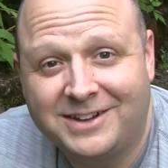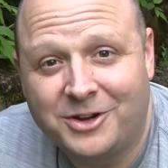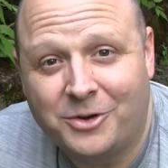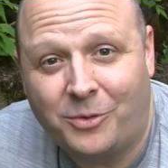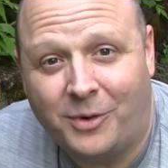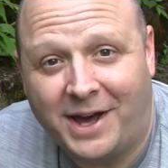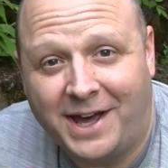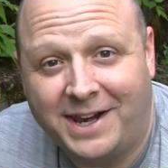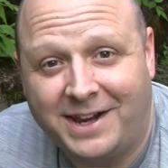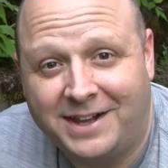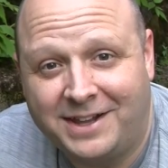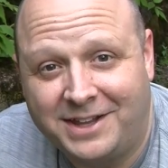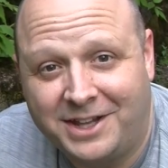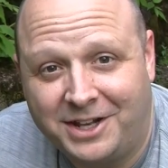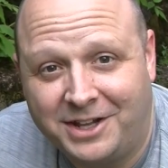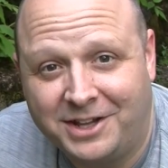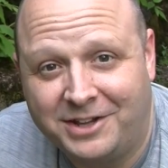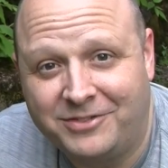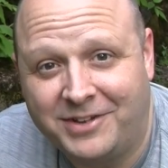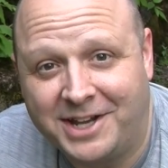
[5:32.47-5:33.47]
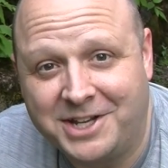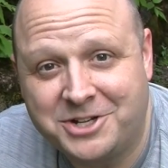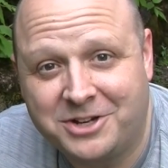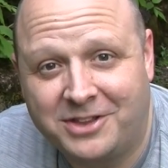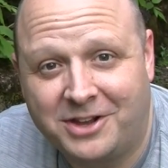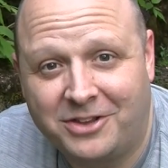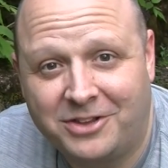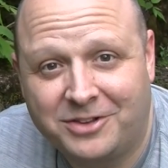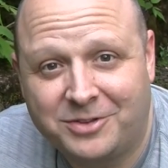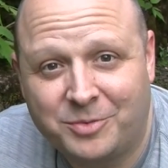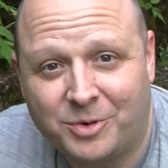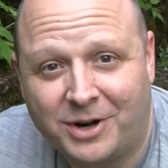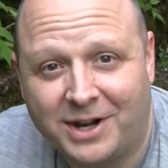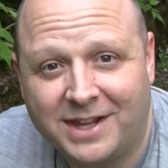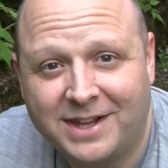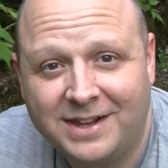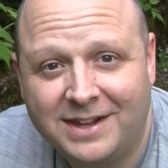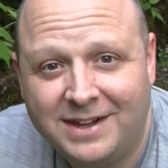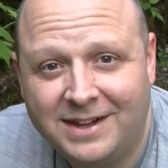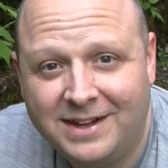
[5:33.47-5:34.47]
Quite a little adventure there this morning.